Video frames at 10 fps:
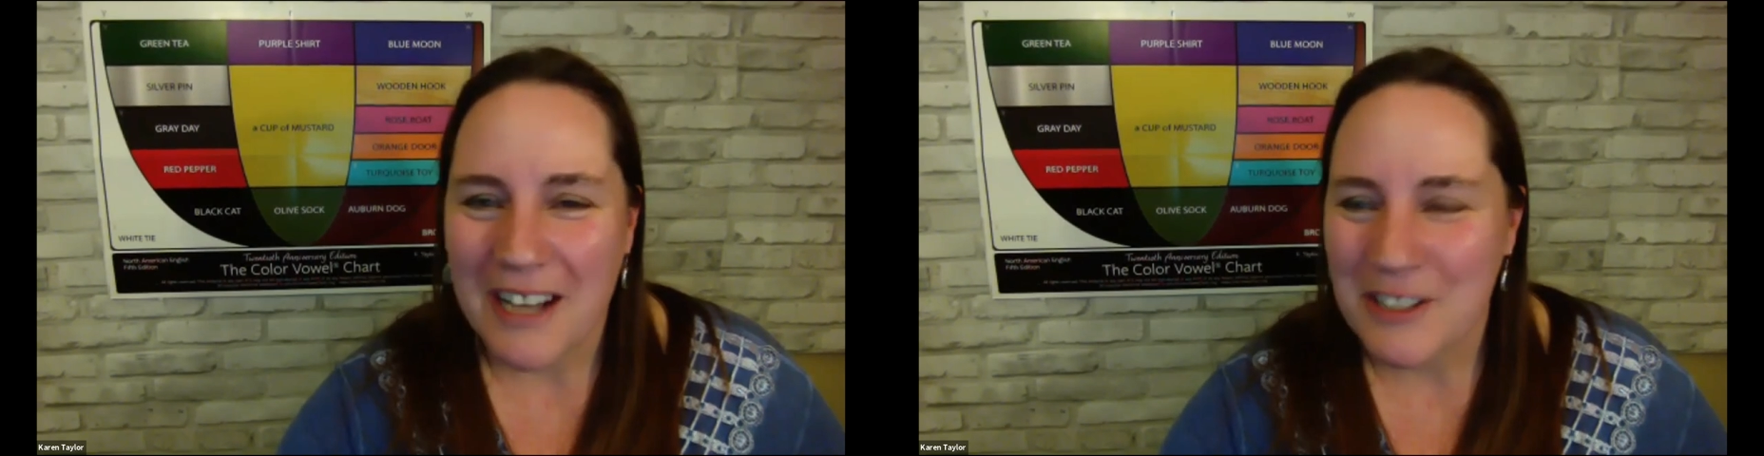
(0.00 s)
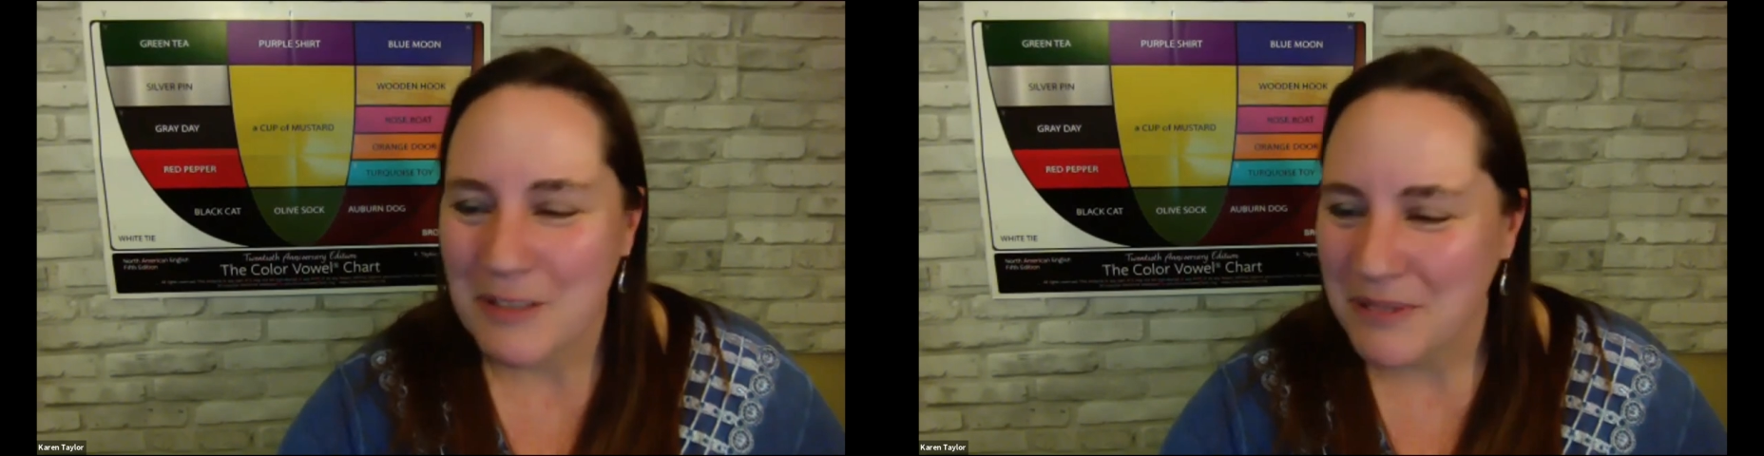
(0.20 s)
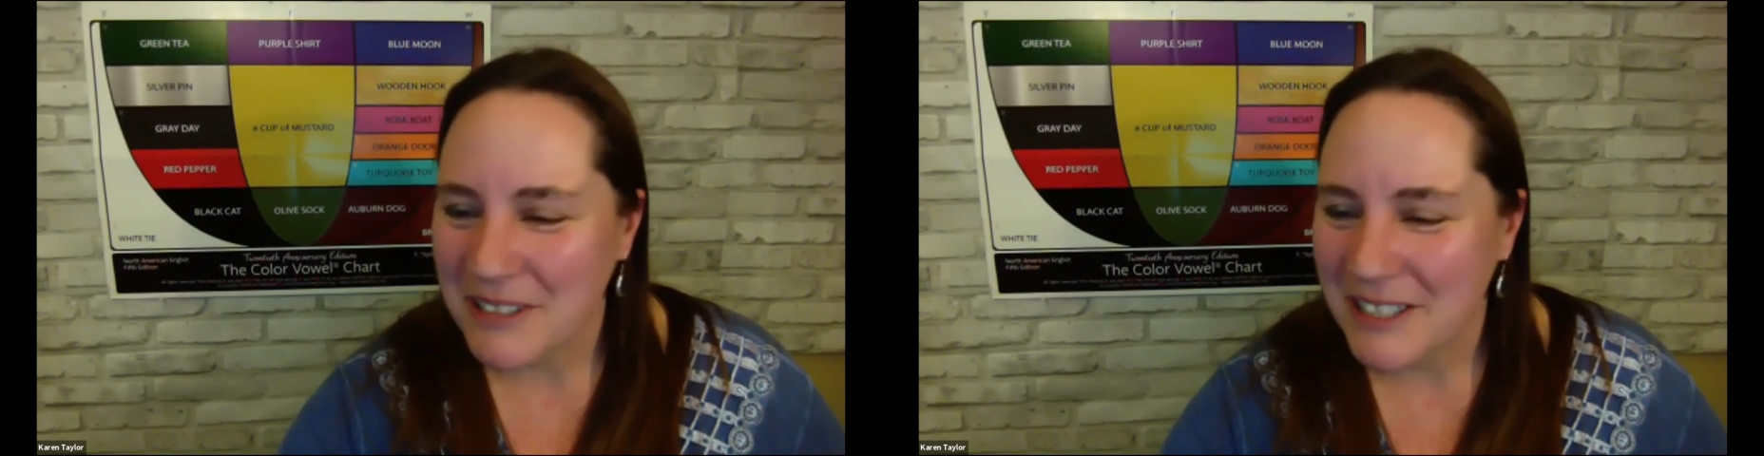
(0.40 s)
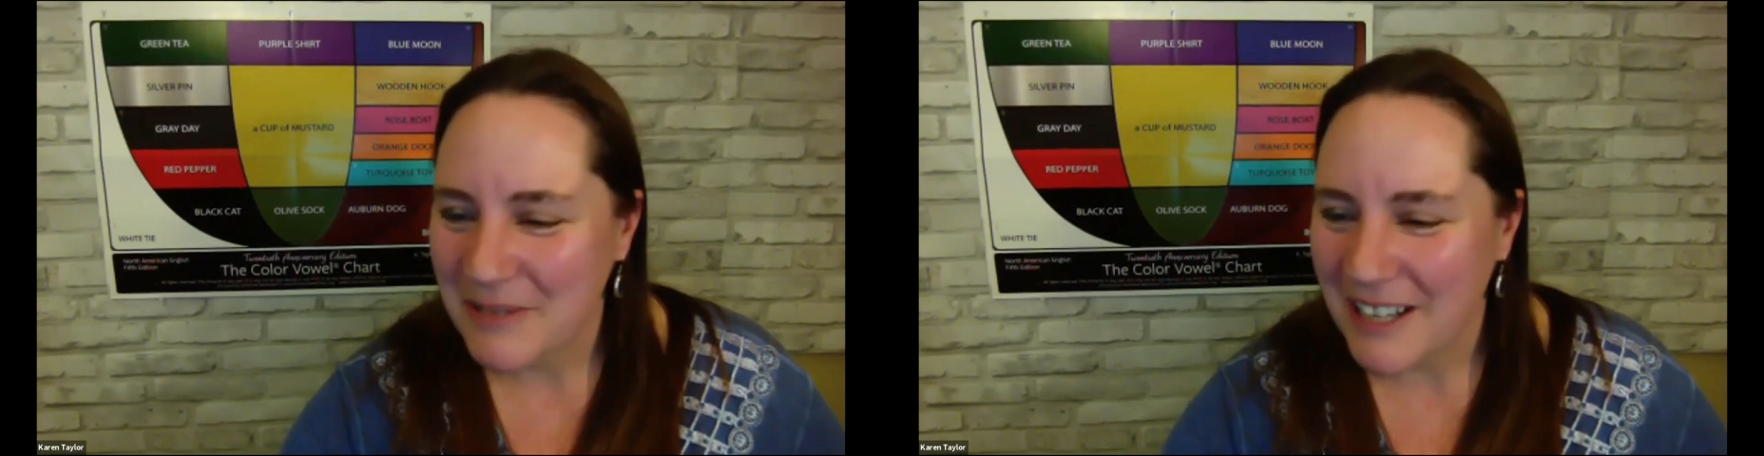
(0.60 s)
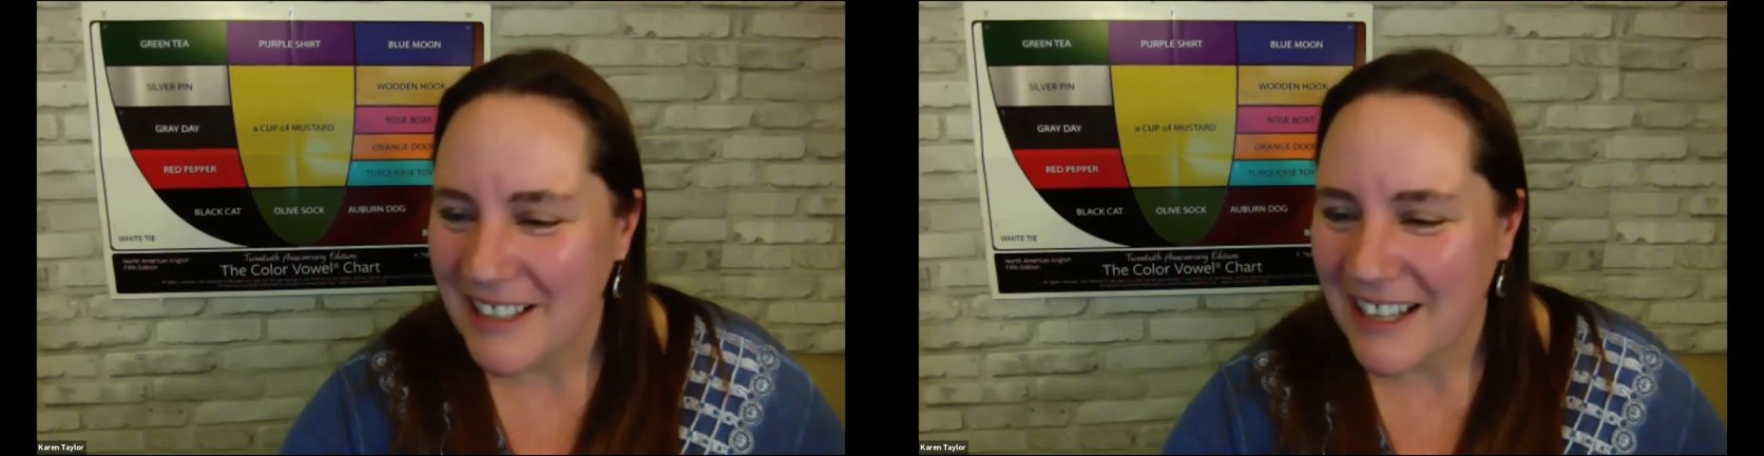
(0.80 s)
just please
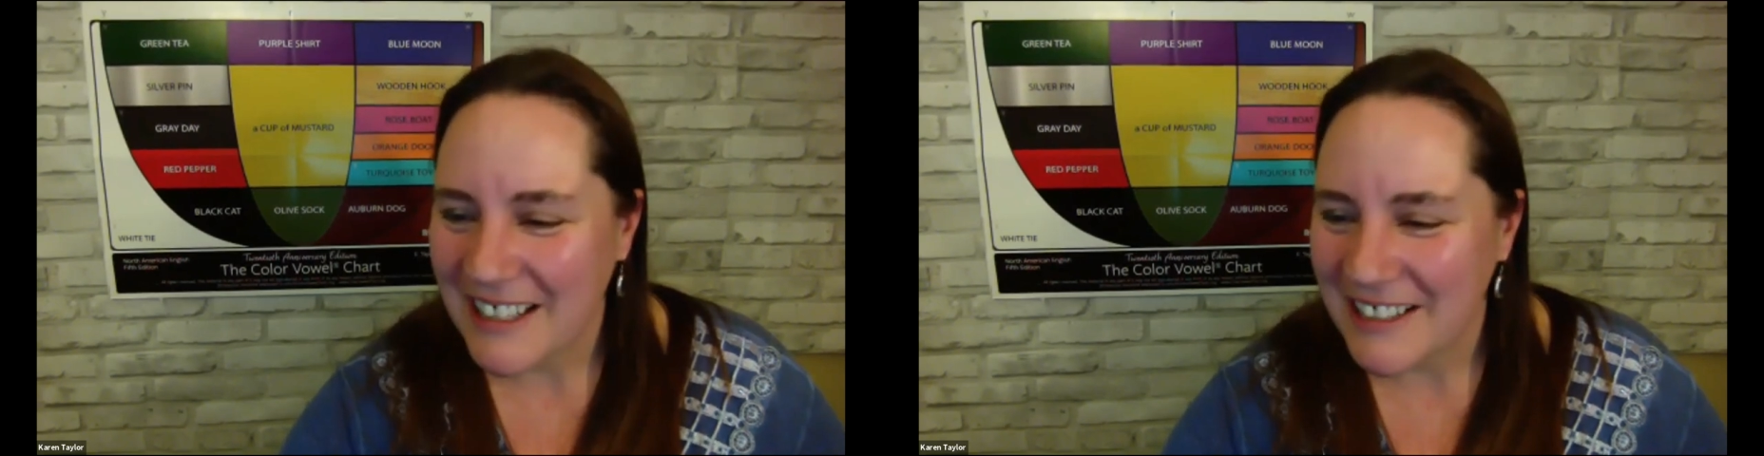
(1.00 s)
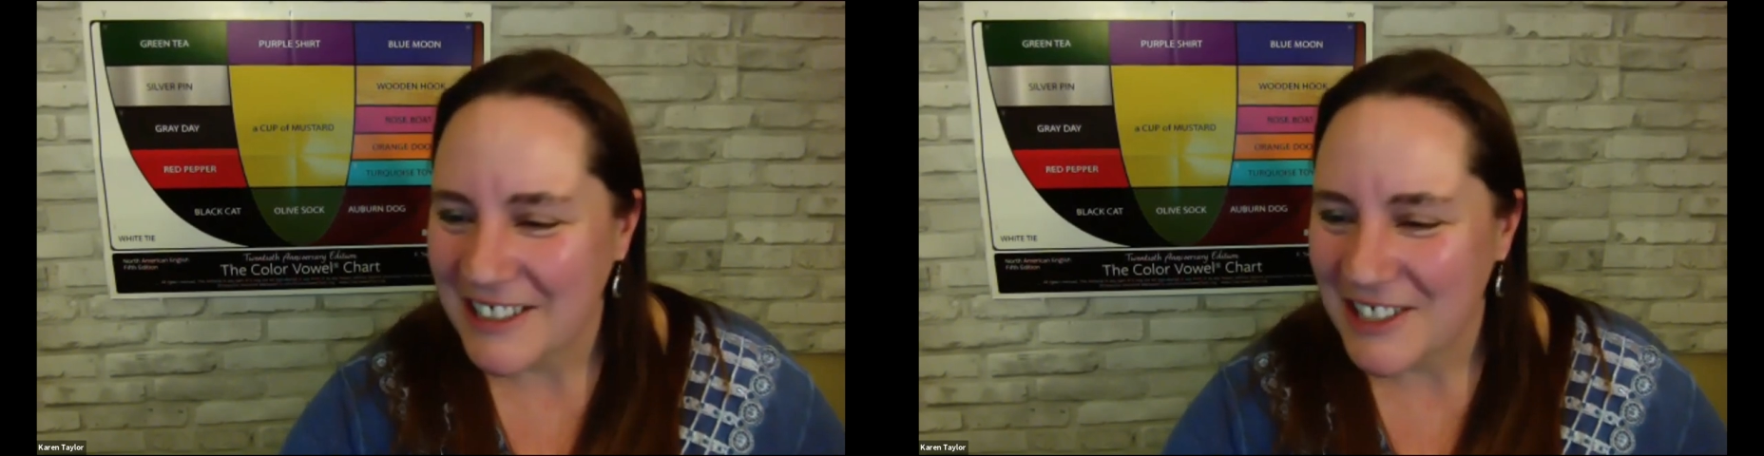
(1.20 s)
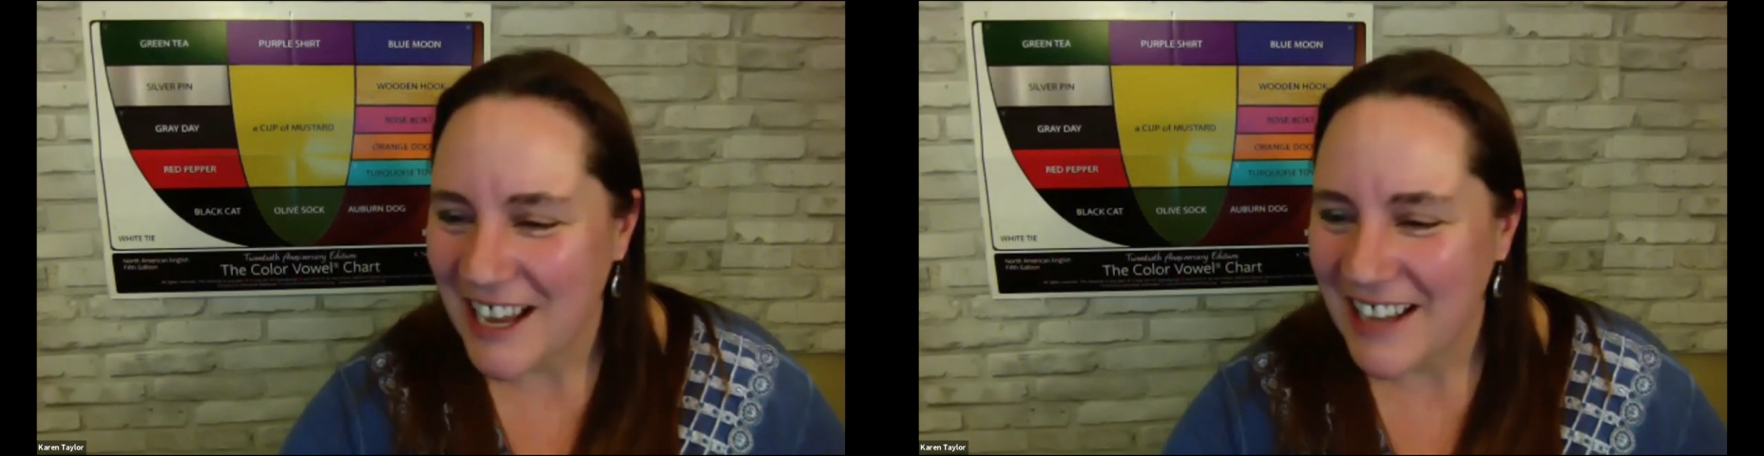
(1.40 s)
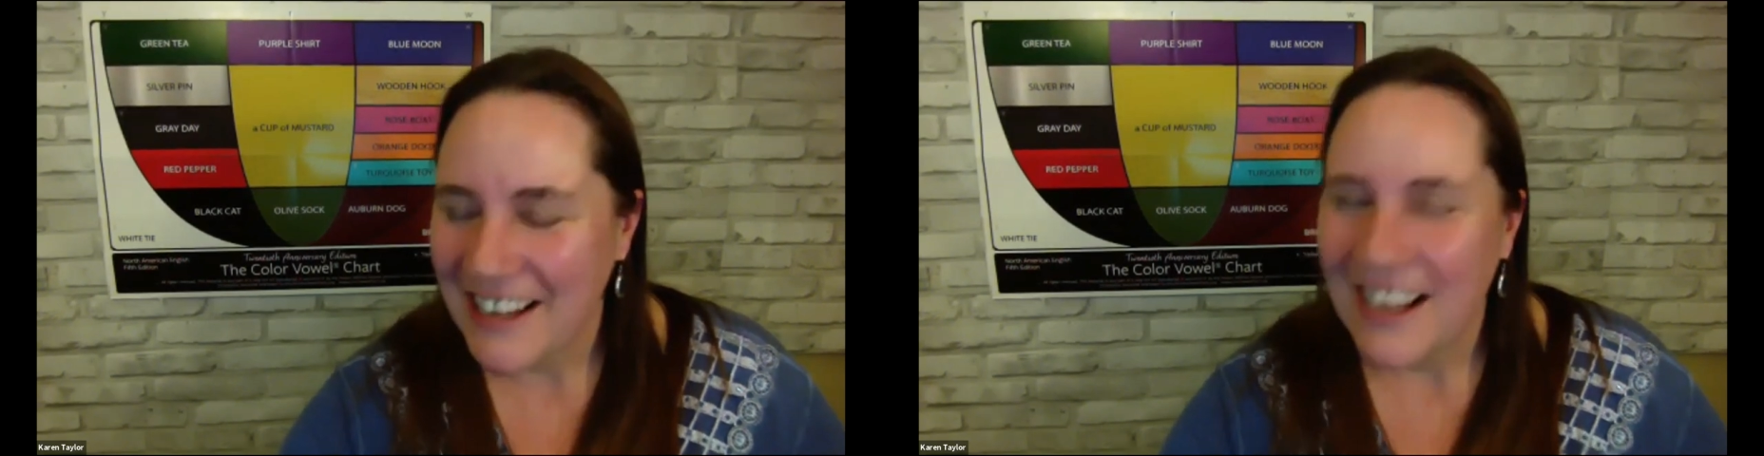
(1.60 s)
write that in the chat.